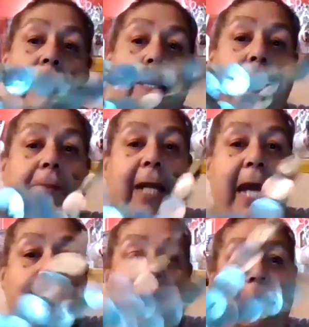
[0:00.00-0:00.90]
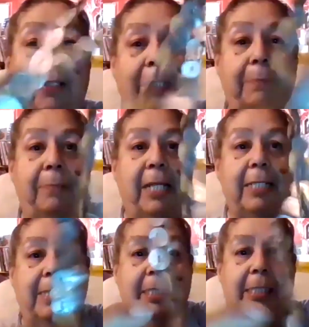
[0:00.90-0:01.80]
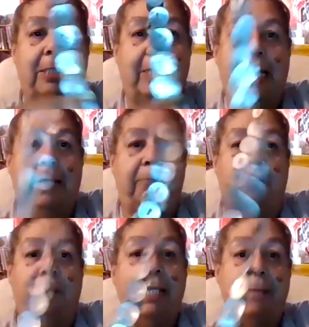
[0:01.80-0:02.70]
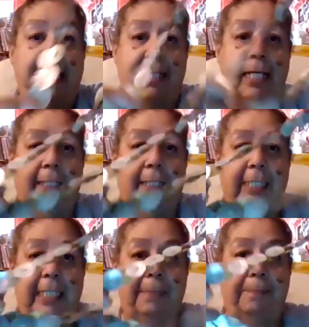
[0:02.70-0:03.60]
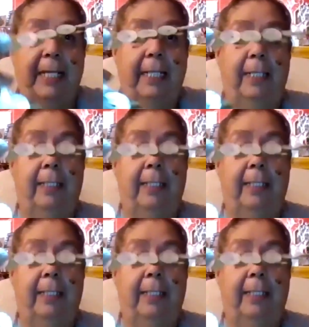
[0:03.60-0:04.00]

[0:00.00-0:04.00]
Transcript: for abalone buttons, and we make necklaces, but